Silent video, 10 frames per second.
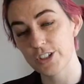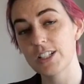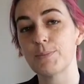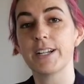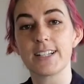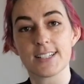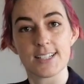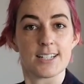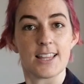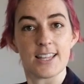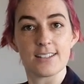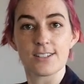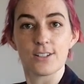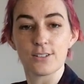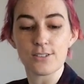She's spending
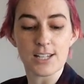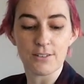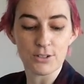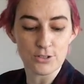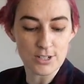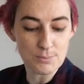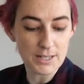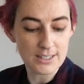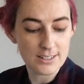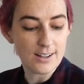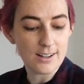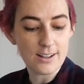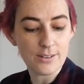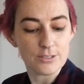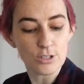$16,000 to have her dress made.
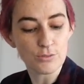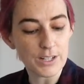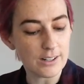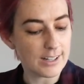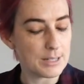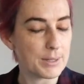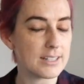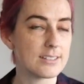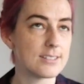So far I am at